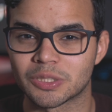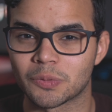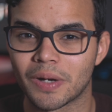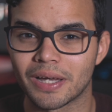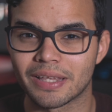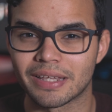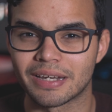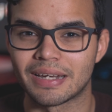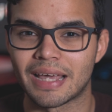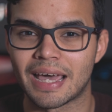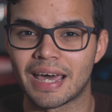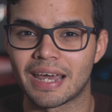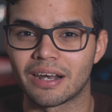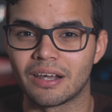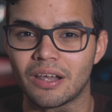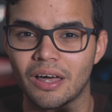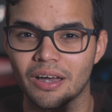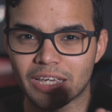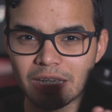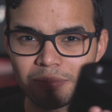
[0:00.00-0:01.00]
said, why didn't I add
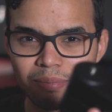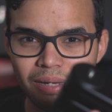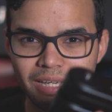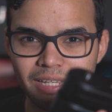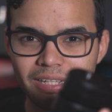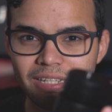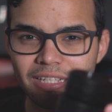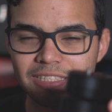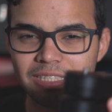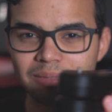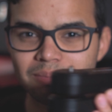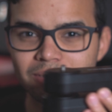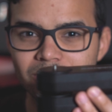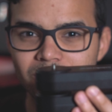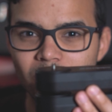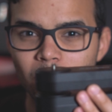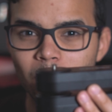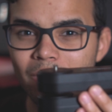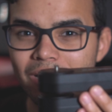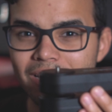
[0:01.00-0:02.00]
a locking mechanism
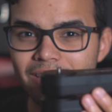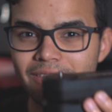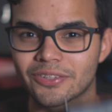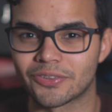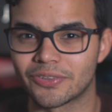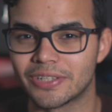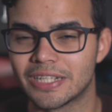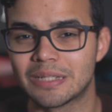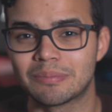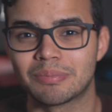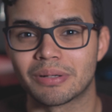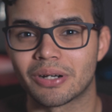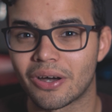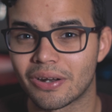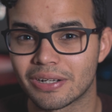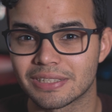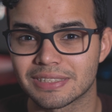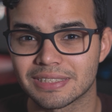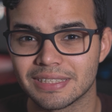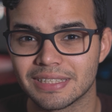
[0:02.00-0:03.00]
to the Wing 3? But
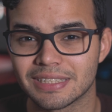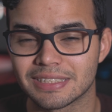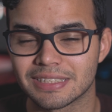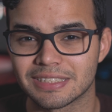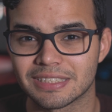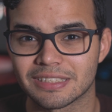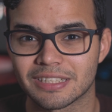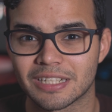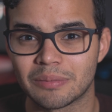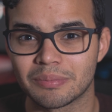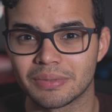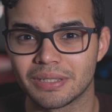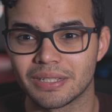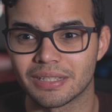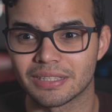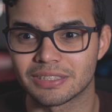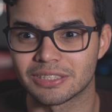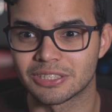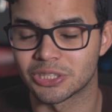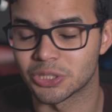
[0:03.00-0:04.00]
honestly, this is a company
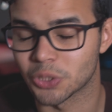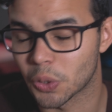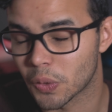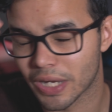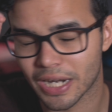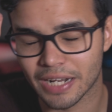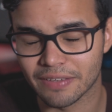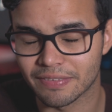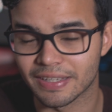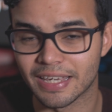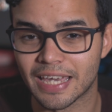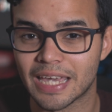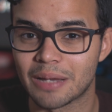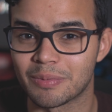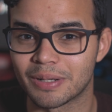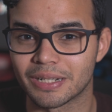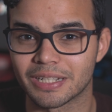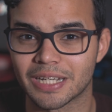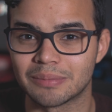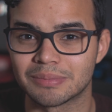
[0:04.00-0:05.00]
that's so ahead of the
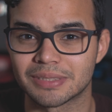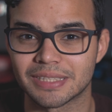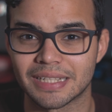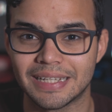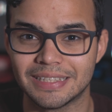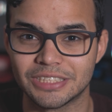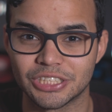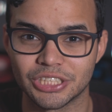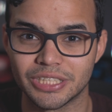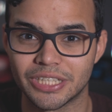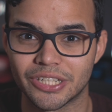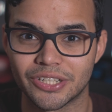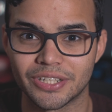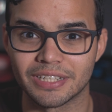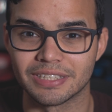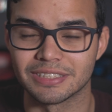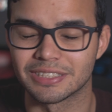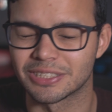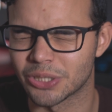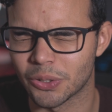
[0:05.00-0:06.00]
game when it comes to
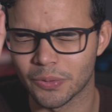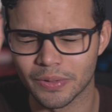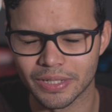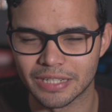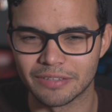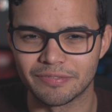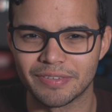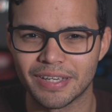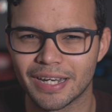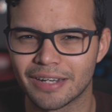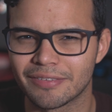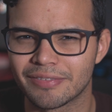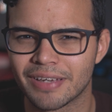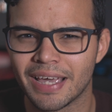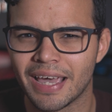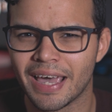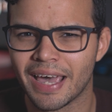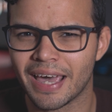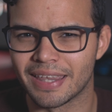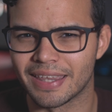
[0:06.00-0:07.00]
engineering and so innovative
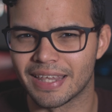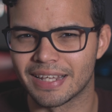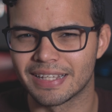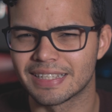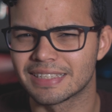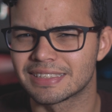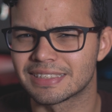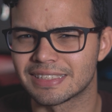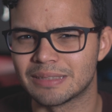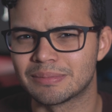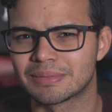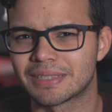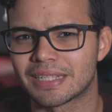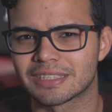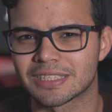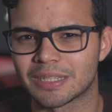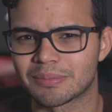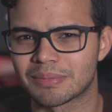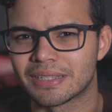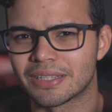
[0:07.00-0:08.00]
that this seems
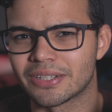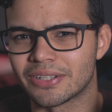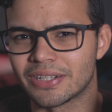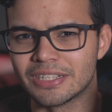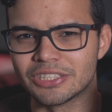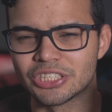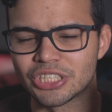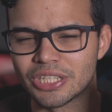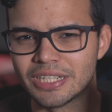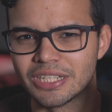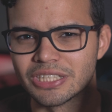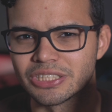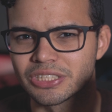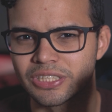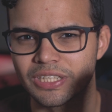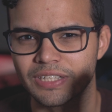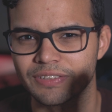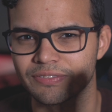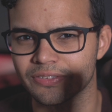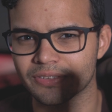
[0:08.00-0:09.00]
like something their engineers
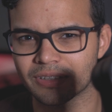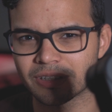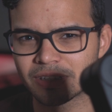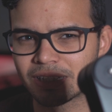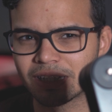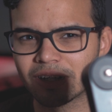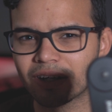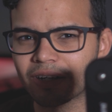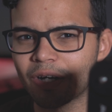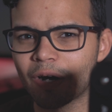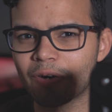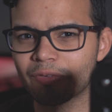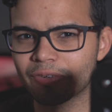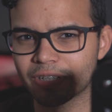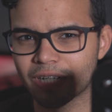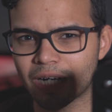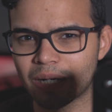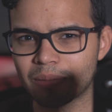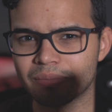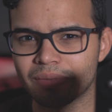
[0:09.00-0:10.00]
could have clearly
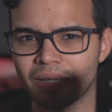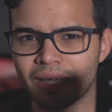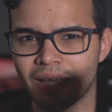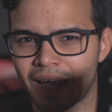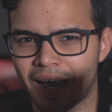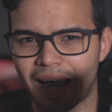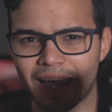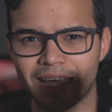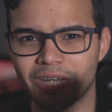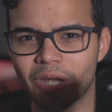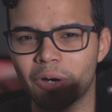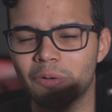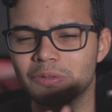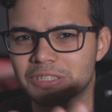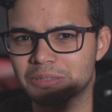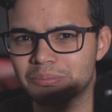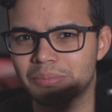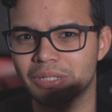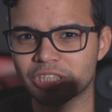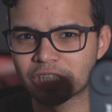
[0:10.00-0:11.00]
overcome. I know
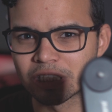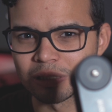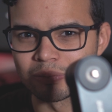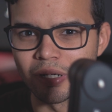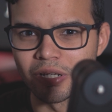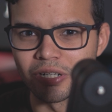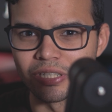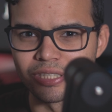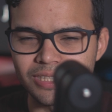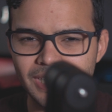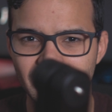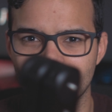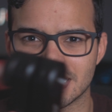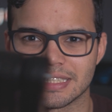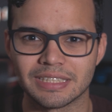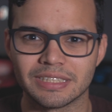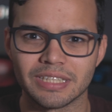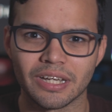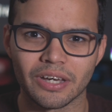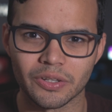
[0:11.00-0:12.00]
it's a much smaller size
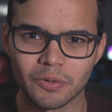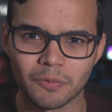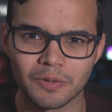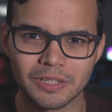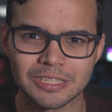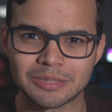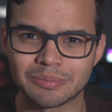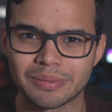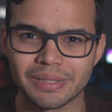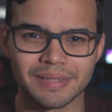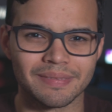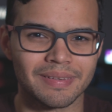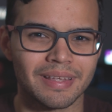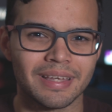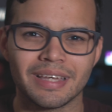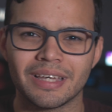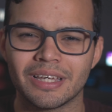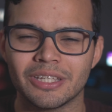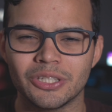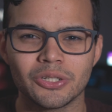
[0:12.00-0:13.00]
than the other ones, but
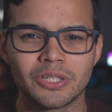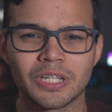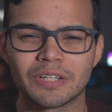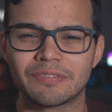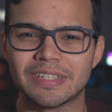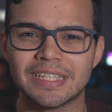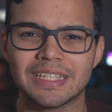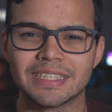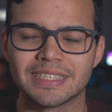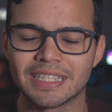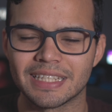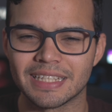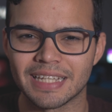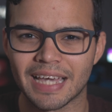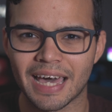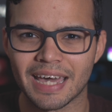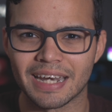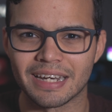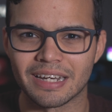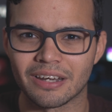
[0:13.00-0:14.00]
you could have easily
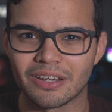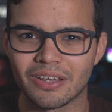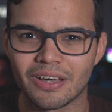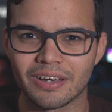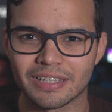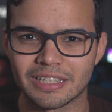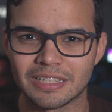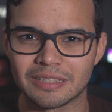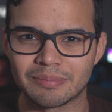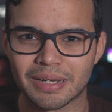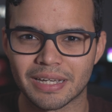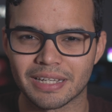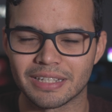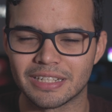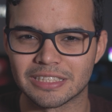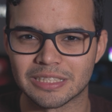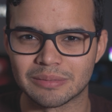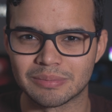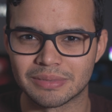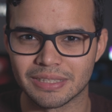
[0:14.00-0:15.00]
added a locking
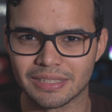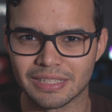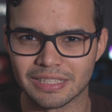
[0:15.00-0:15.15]
mechanism to